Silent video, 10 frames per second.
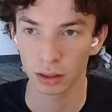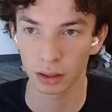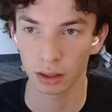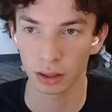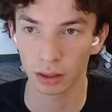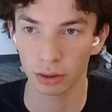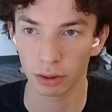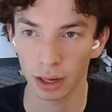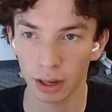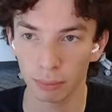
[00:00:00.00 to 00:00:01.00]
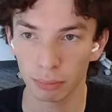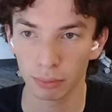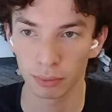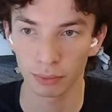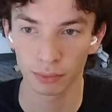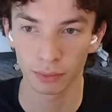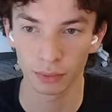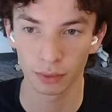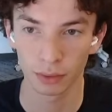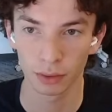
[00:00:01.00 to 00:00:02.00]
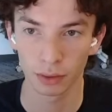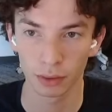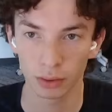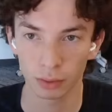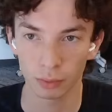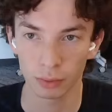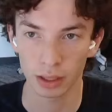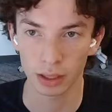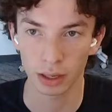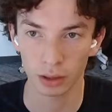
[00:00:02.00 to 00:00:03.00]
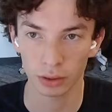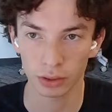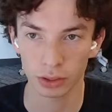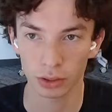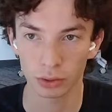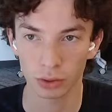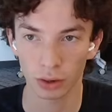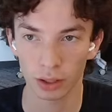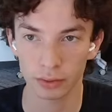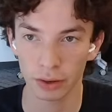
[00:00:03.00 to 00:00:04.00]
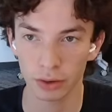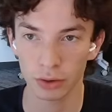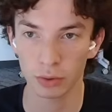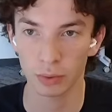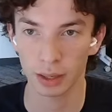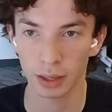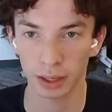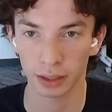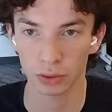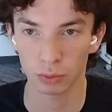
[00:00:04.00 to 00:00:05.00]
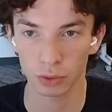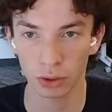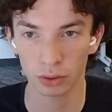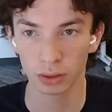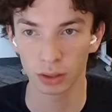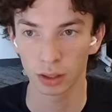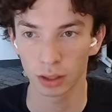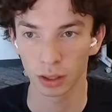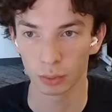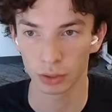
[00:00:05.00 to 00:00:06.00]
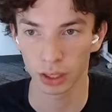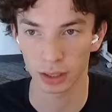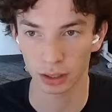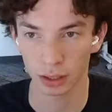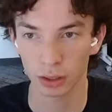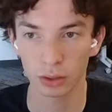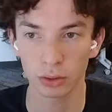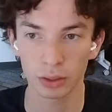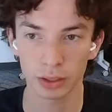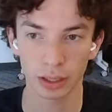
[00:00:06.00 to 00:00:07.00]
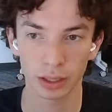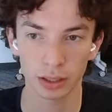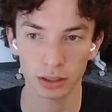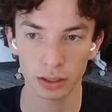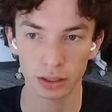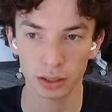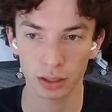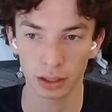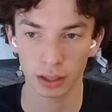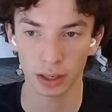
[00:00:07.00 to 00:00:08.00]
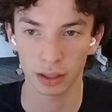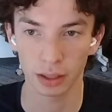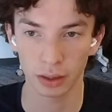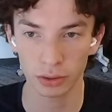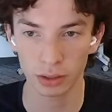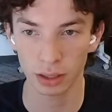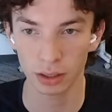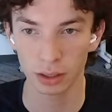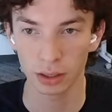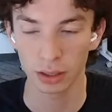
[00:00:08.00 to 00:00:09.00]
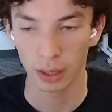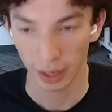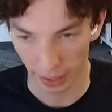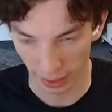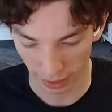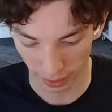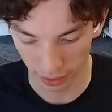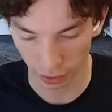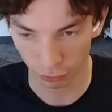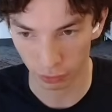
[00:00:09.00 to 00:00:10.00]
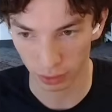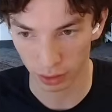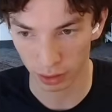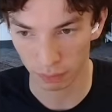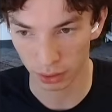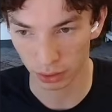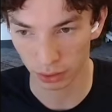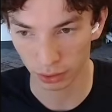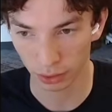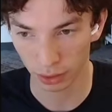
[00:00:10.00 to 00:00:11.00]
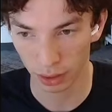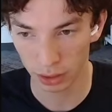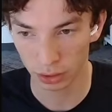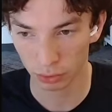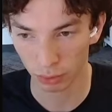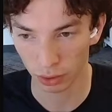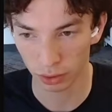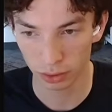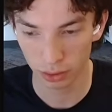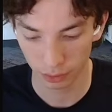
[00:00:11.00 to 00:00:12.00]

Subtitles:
here in app, we call this like use RX value, and we get back this result, which has like a loading state and a success state and an error state. And if we build this one,